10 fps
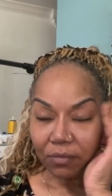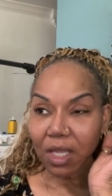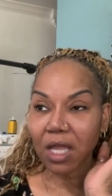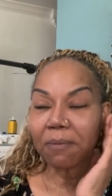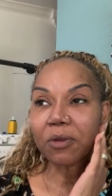a
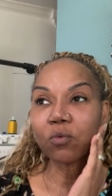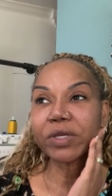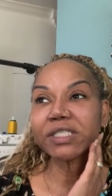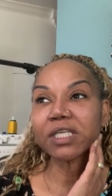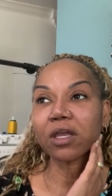couple of
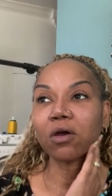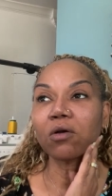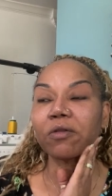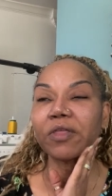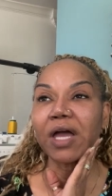weeks
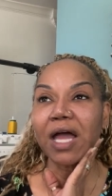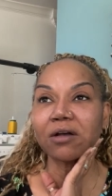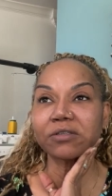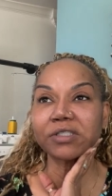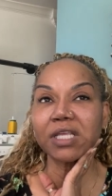ago, the
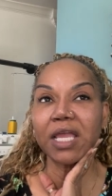house